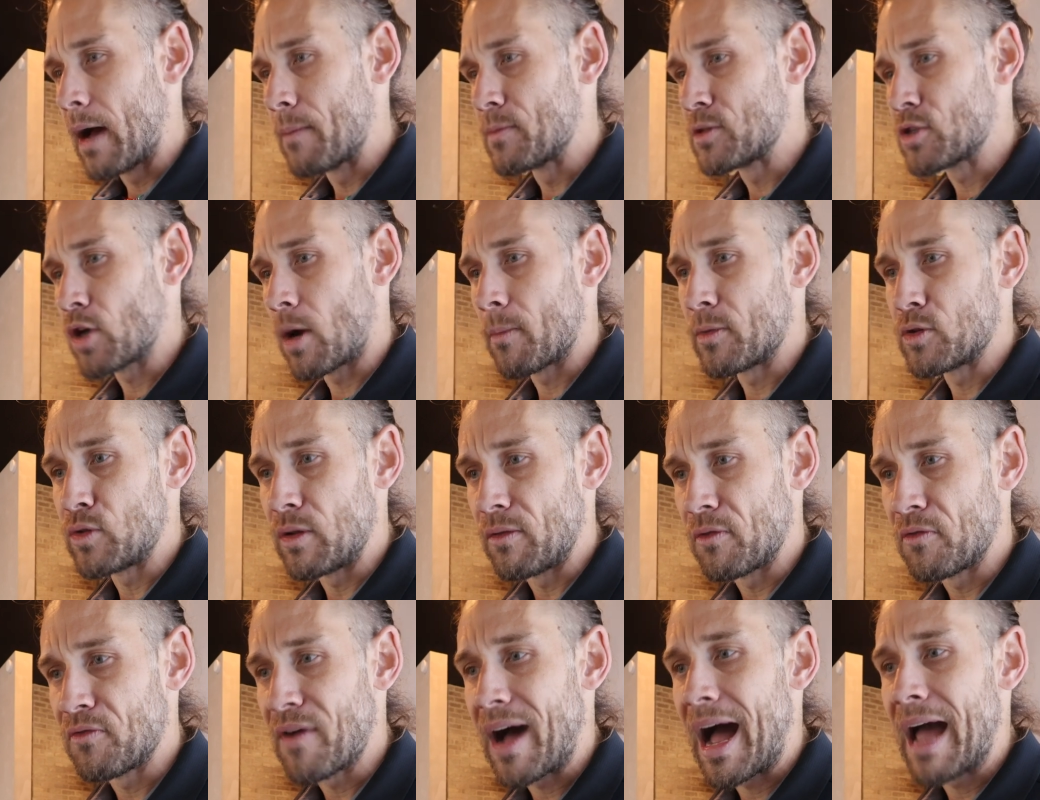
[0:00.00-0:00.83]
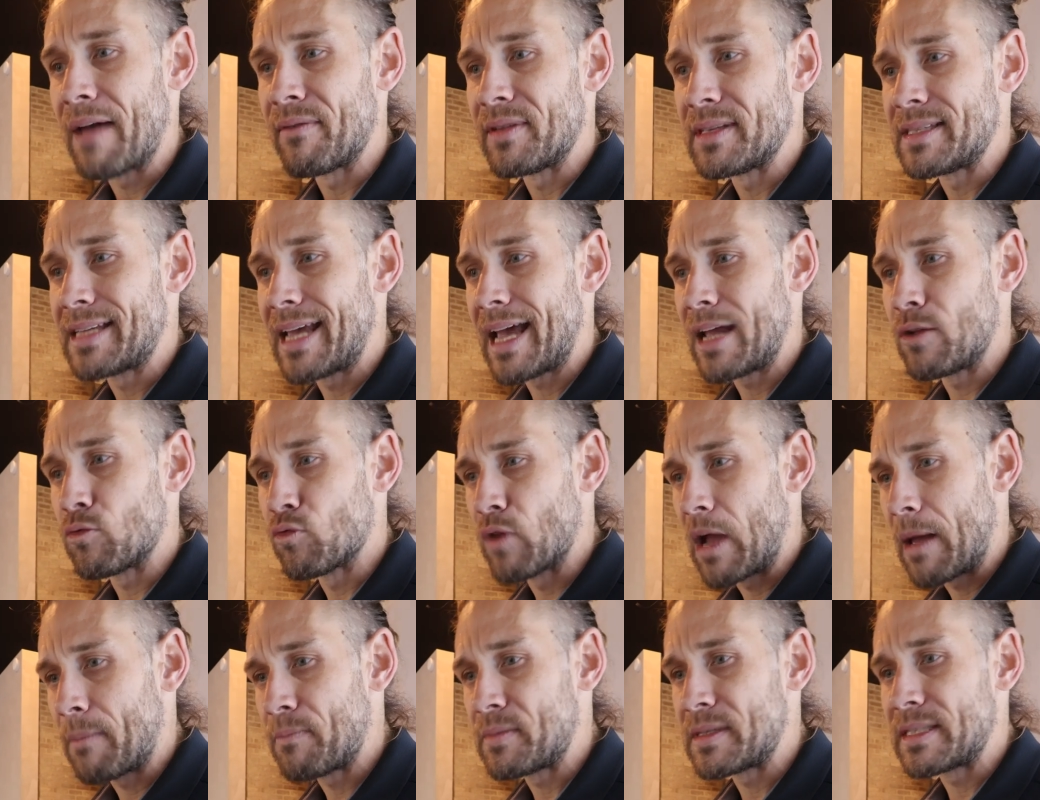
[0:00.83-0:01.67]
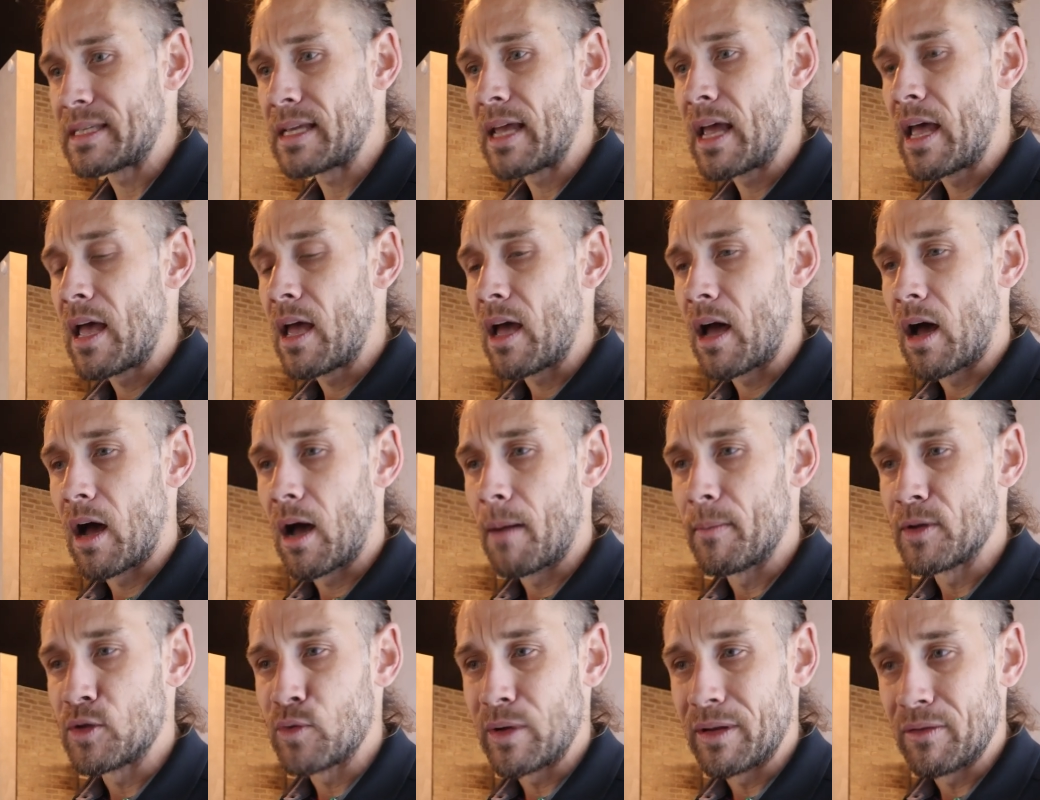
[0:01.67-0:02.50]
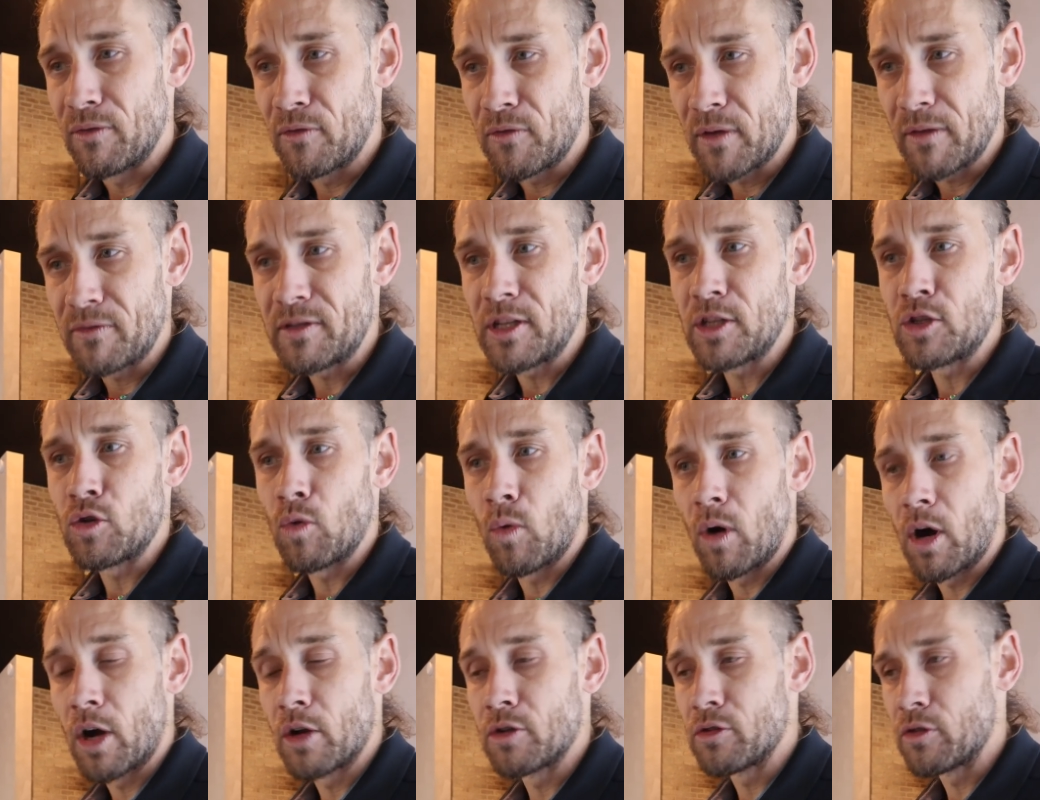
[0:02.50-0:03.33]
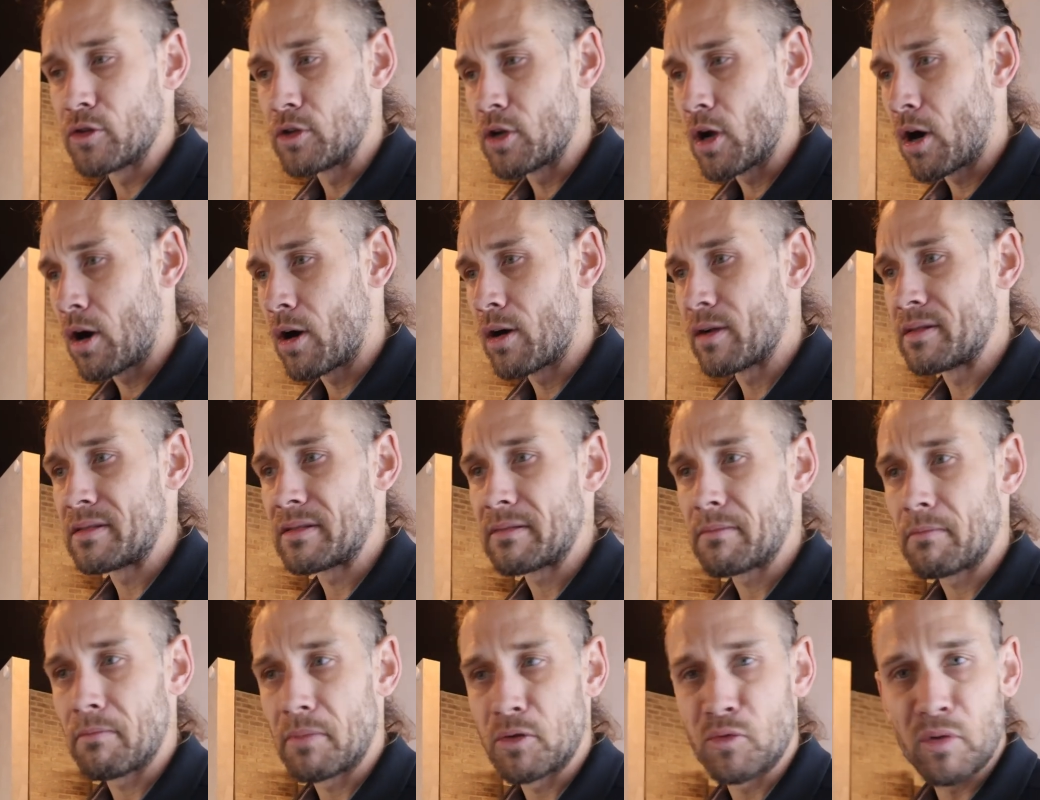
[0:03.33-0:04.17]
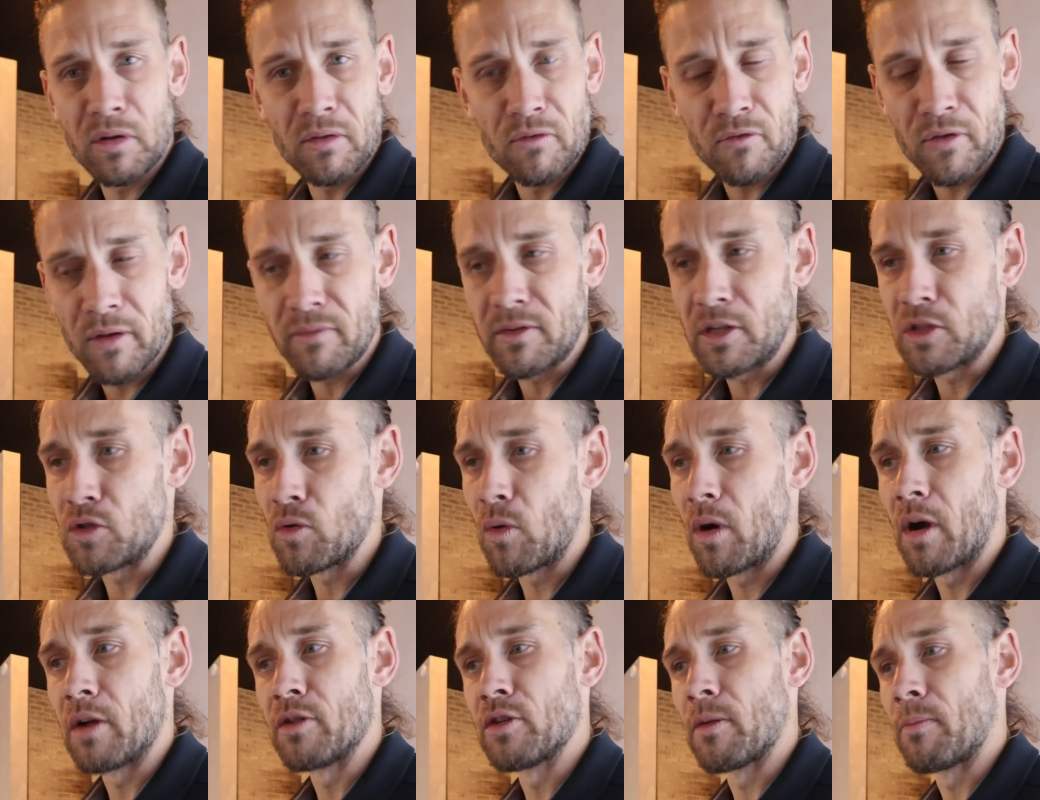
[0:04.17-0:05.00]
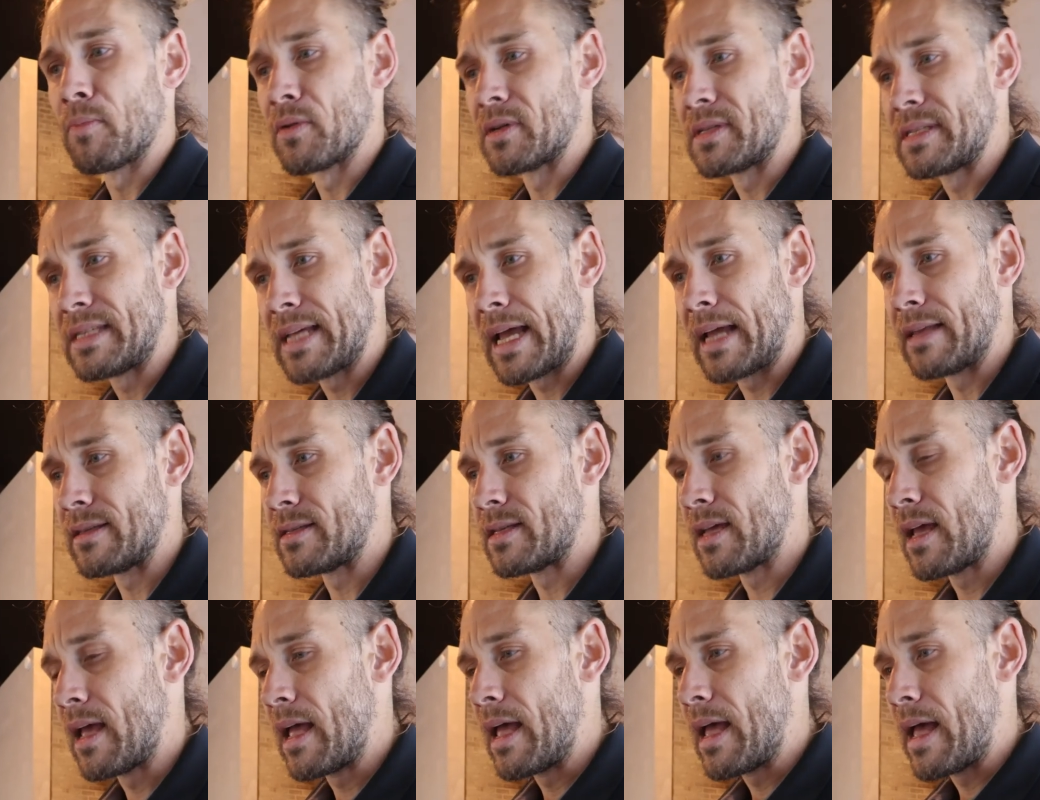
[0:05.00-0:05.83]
Start between 5 and 10 reps, between 50 to 100 yards, between 50 to 100%.